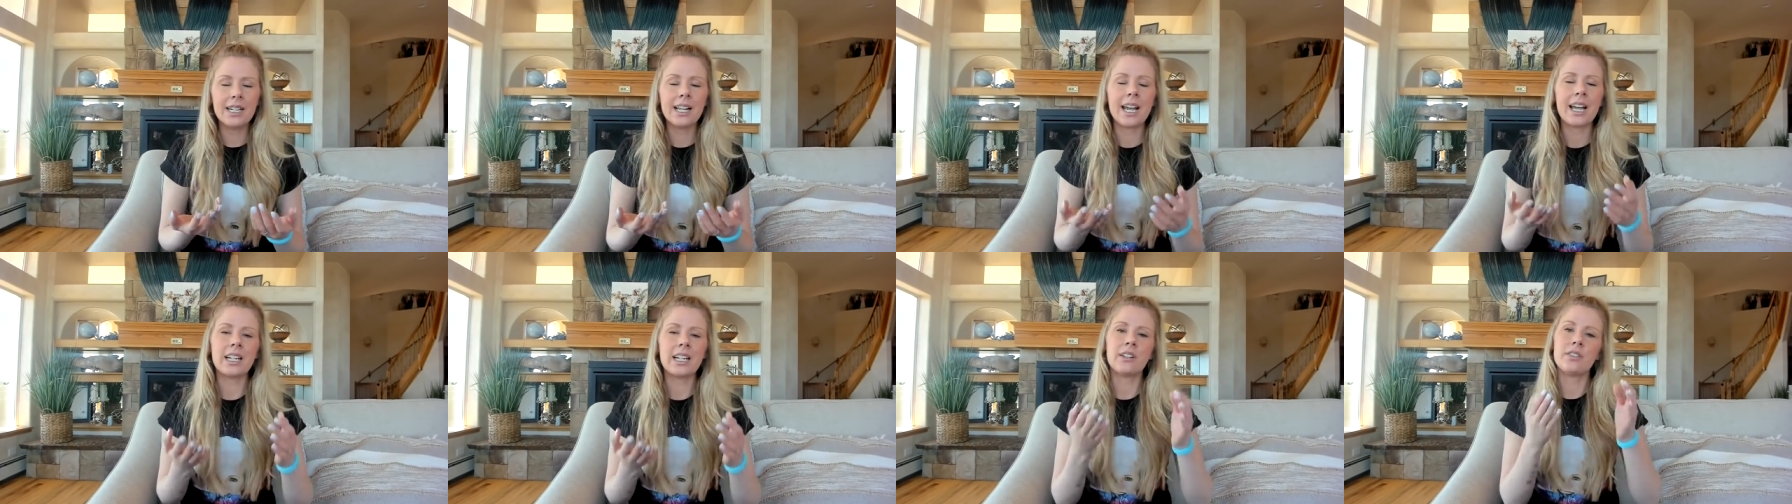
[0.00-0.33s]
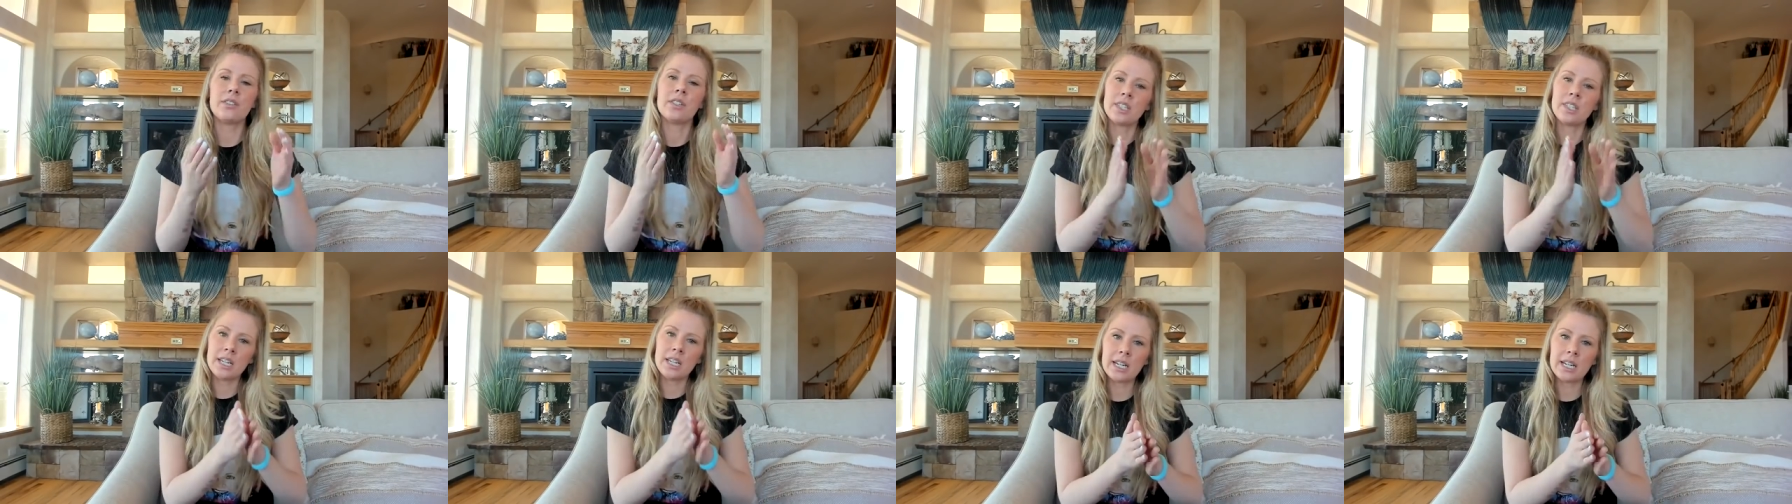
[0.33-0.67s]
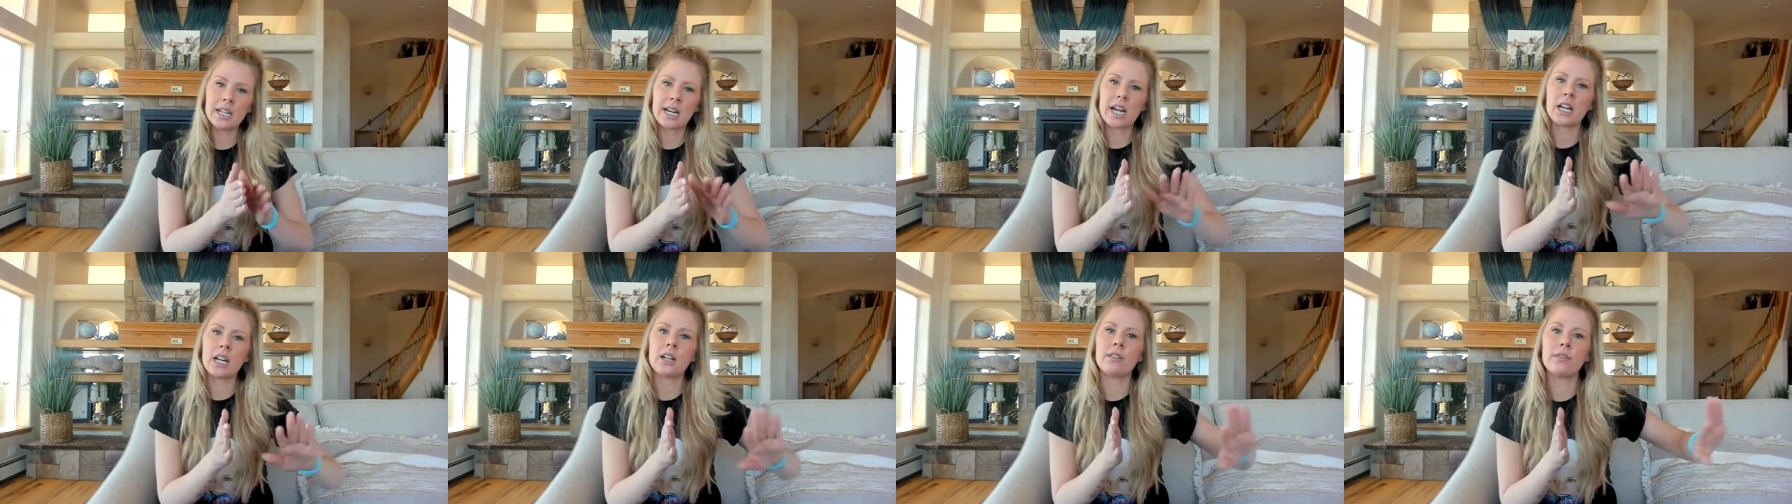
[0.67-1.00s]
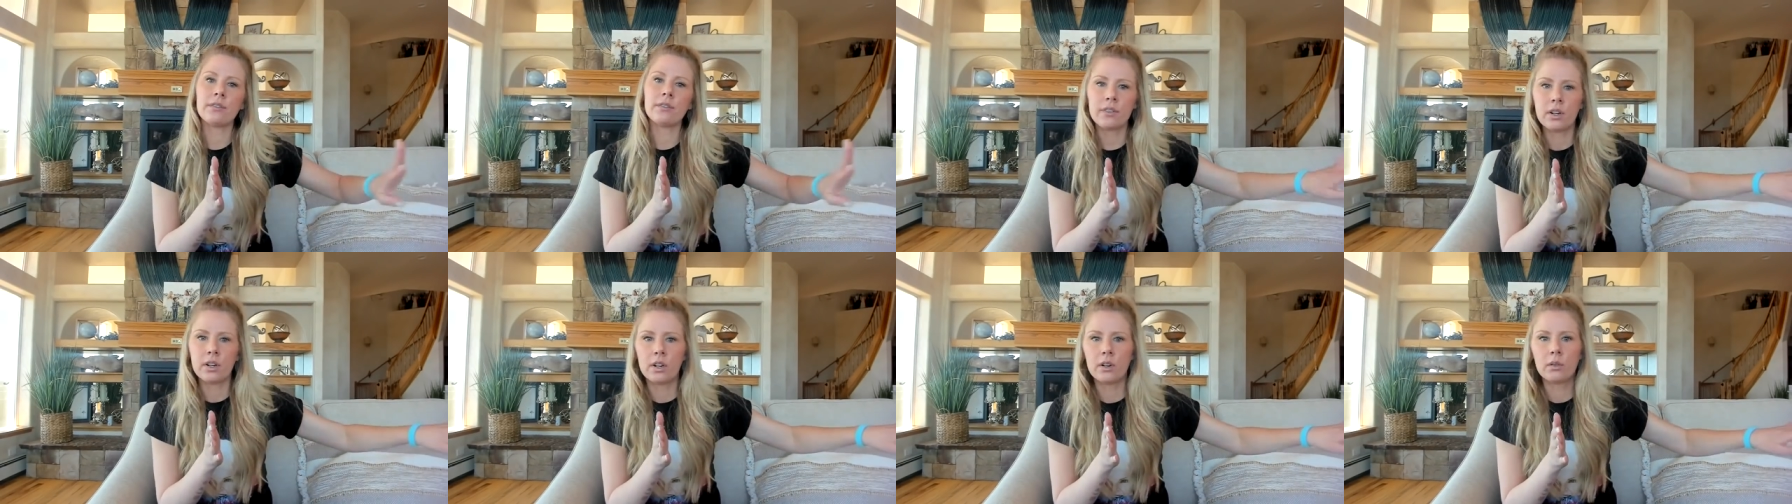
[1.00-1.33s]
And I've seen it kind of
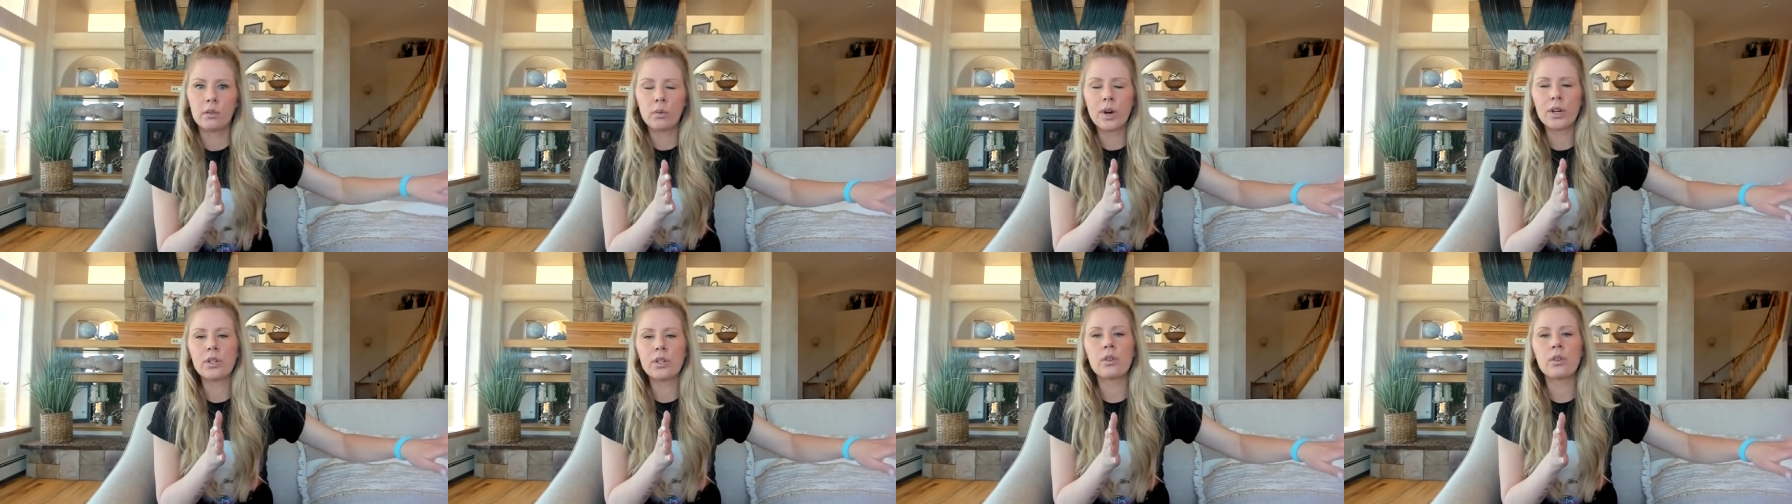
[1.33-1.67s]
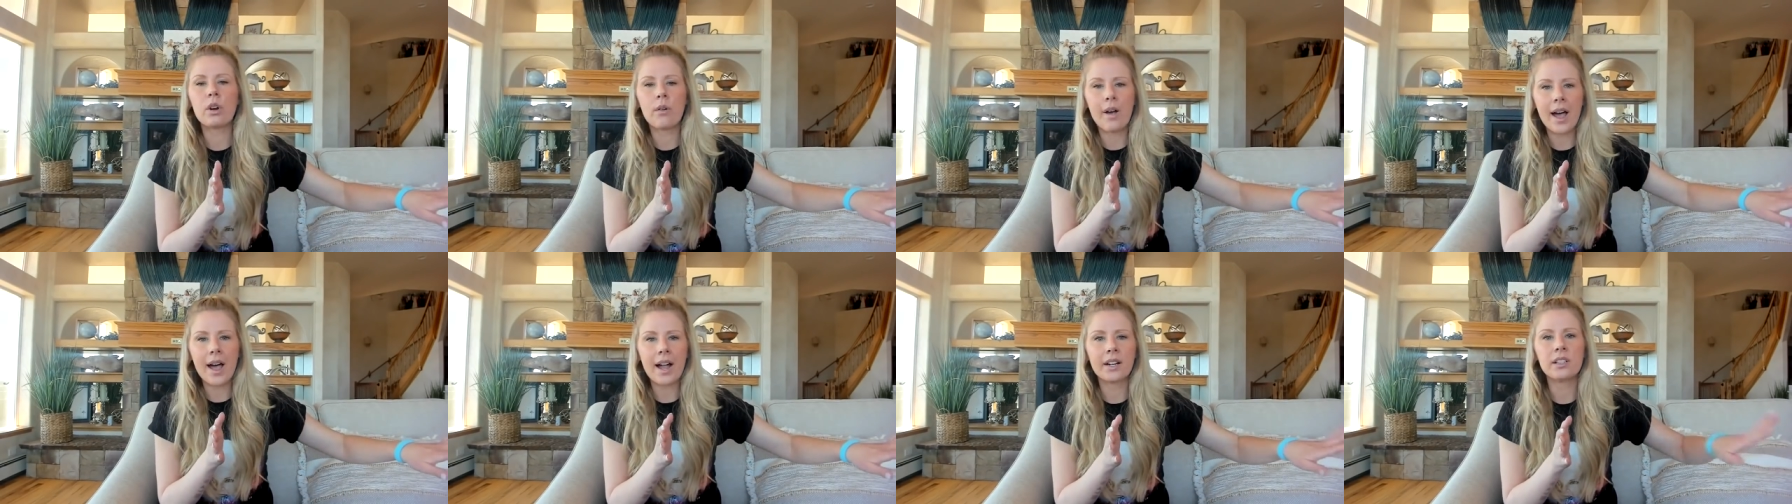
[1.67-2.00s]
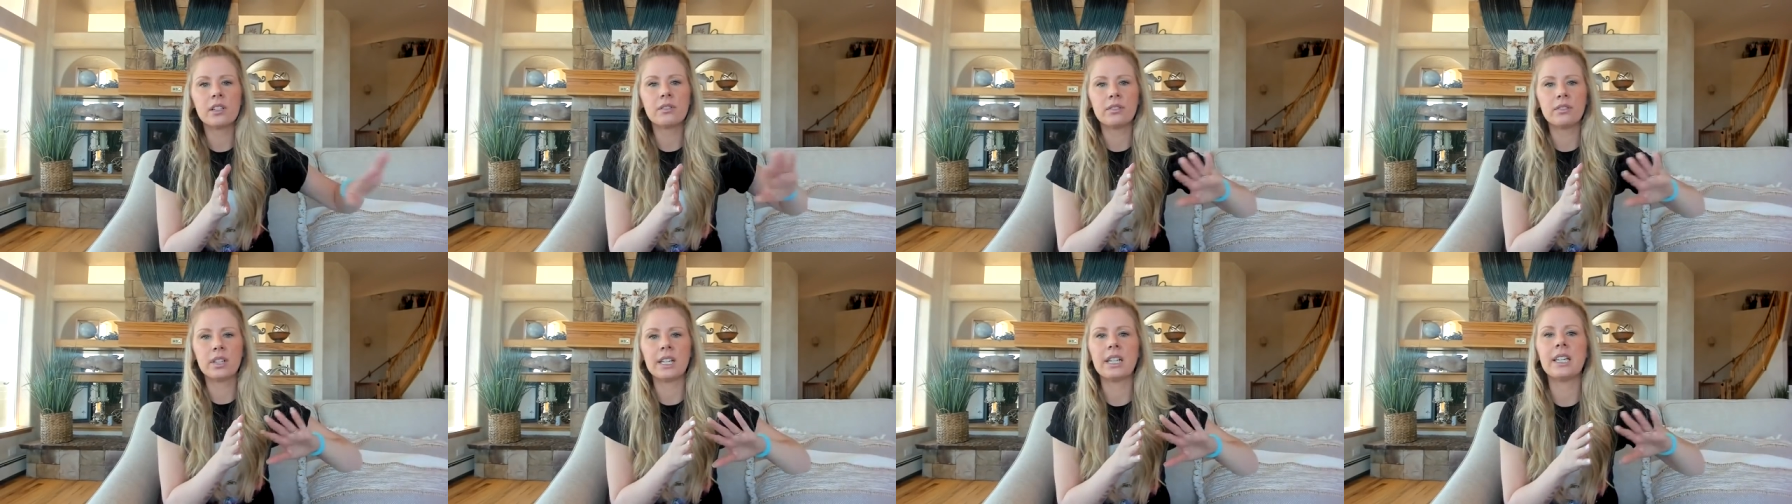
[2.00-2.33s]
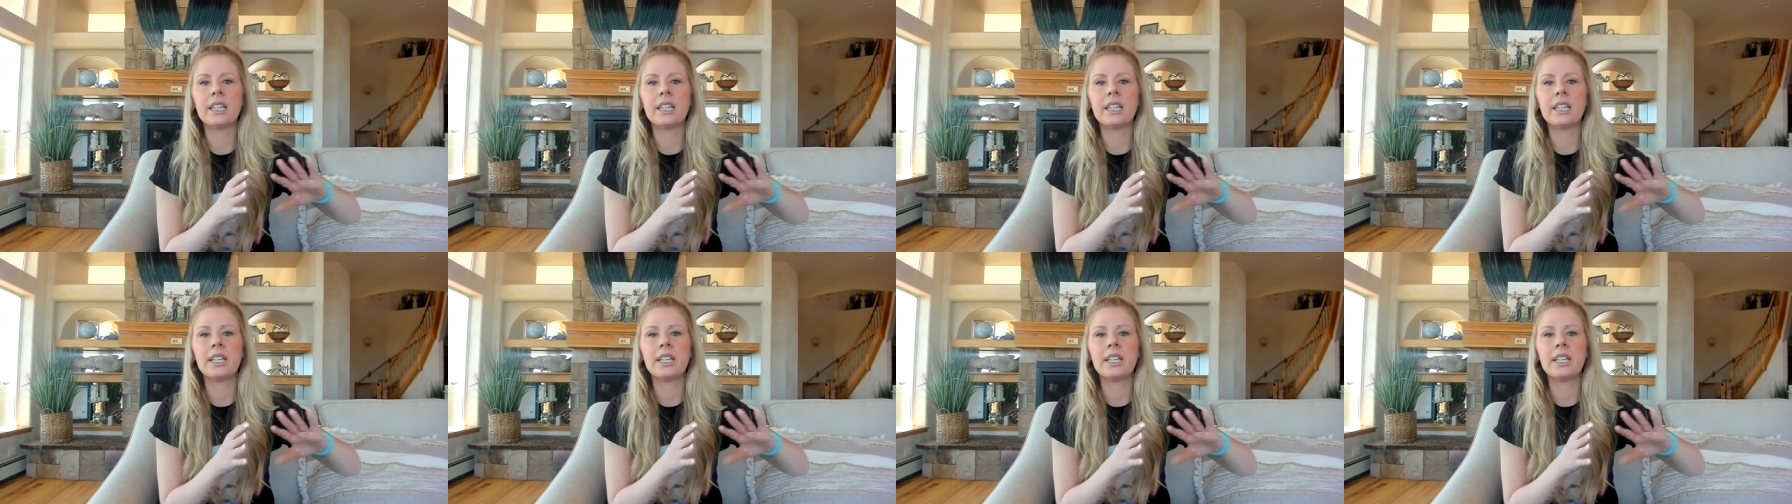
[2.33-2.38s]
retroactively